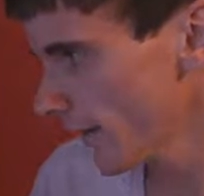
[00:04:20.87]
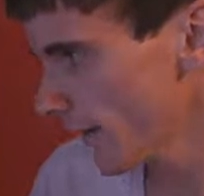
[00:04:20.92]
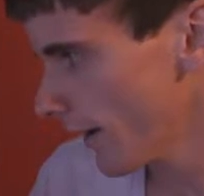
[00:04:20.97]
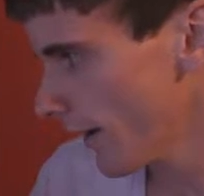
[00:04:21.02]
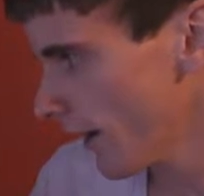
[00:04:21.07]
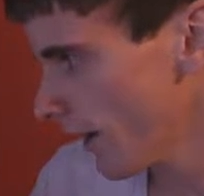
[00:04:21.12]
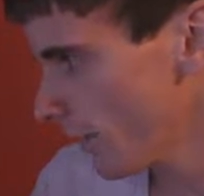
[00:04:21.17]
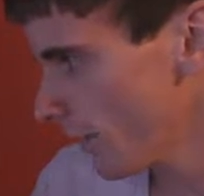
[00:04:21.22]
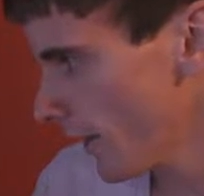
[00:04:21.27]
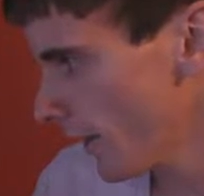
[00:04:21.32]

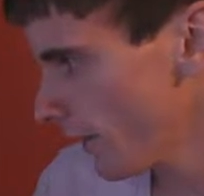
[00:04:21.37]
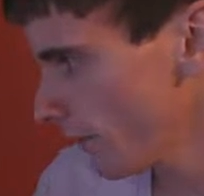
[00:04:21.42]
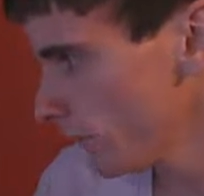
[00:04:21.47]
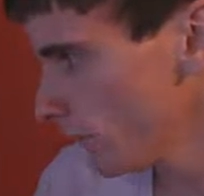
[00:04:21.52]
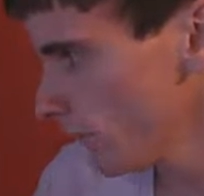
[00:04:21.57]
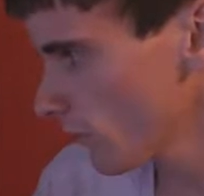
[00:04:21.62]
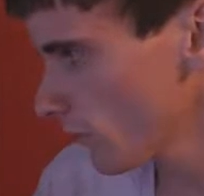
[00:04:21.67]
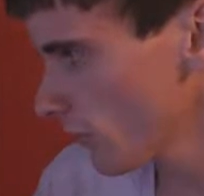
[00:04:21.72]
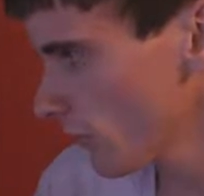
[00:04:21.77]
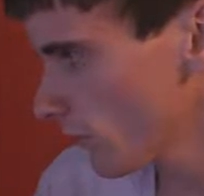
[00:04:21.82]
Has
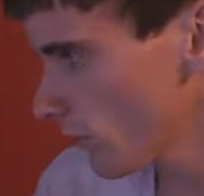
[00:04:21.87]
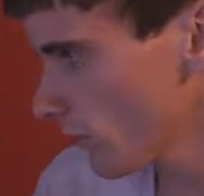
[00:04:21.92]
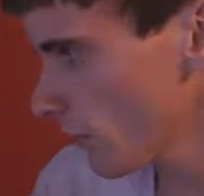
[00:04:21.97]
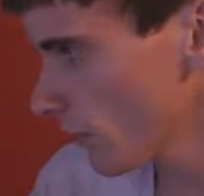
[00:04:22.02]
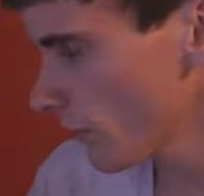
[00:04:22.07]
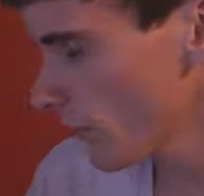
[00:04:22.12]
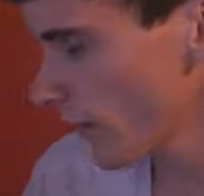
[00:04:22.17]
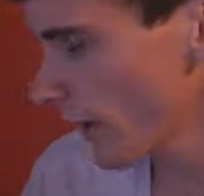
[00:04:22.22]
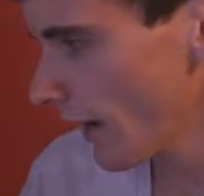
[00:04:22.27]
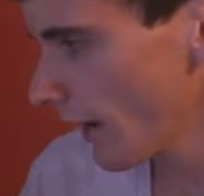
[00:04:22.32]
USB
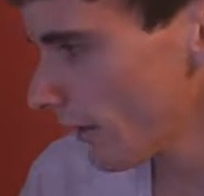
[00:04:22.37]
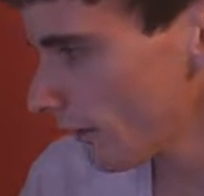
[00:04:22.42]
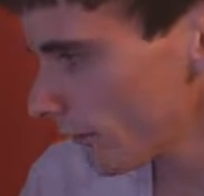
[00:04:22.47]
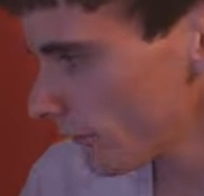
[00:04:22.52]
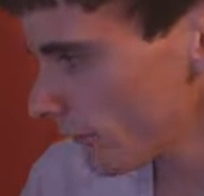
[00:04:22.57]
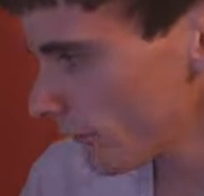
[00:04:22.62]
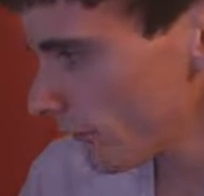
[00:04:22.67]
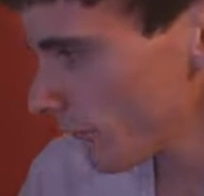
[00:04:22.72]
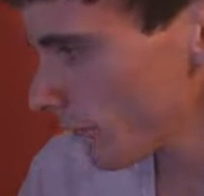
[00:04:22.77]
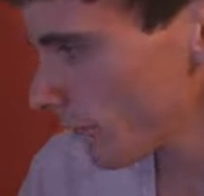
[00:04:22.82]
3.0
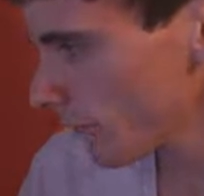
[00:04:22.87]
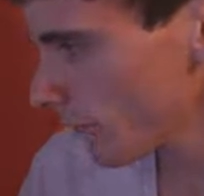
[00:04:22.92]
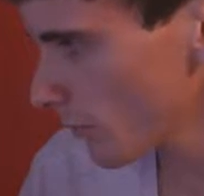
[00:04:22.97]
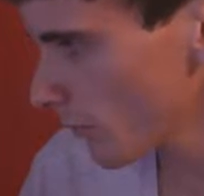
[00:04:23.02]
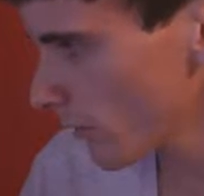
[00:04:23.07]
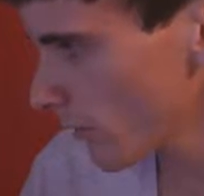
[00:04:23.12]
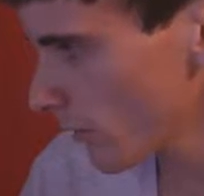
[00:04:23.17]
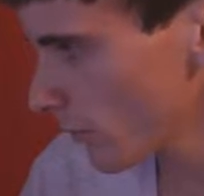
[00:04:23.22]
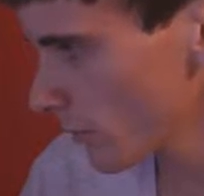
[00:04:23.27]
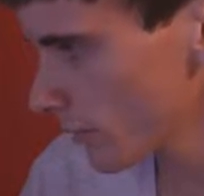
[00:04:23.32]
headers on the
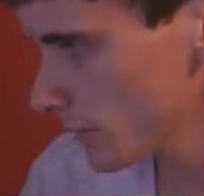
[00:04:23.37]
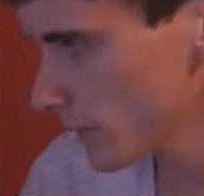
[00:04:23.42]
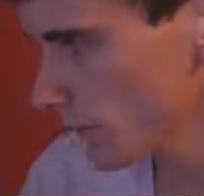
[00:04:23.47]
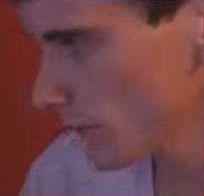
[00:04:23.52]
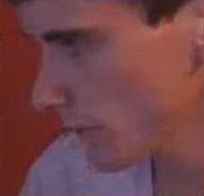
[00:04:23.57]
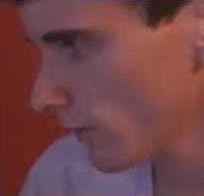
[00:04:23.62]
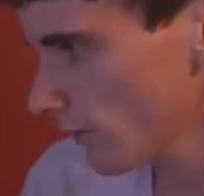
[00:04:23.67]
motherboard, which is a